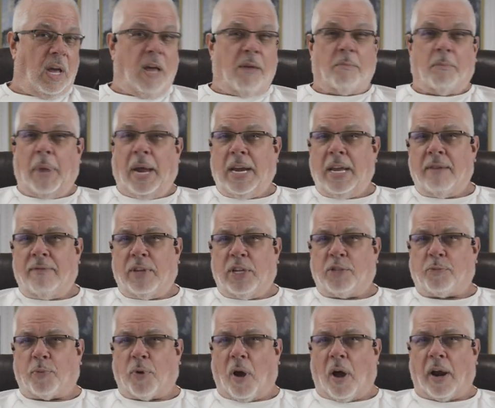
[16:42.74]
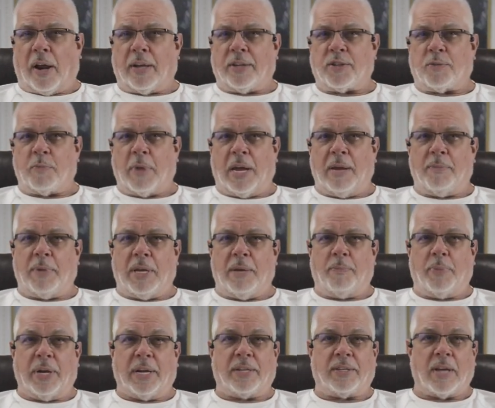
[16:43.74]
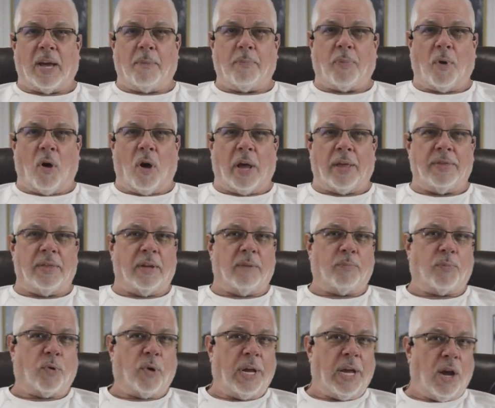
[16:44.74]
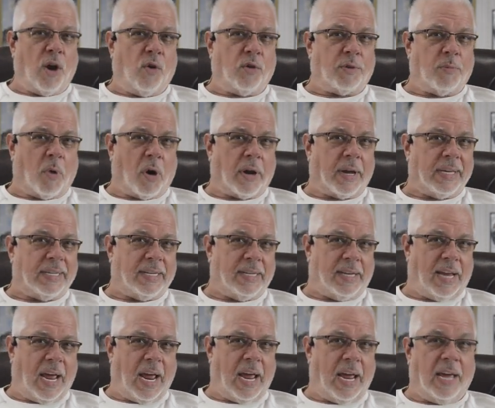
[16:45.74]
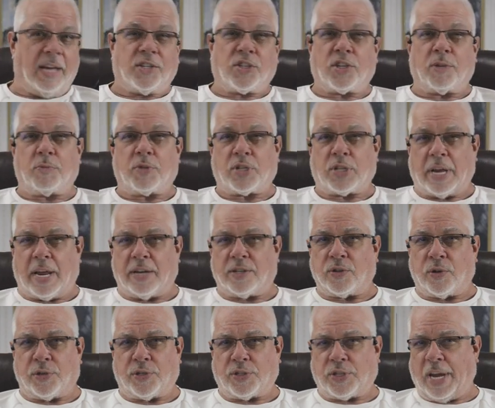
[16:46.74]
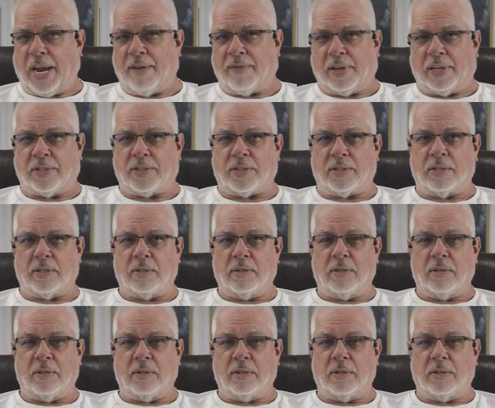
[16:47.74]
Many of these products may be picked up on the pre-owned market today at substantial savings.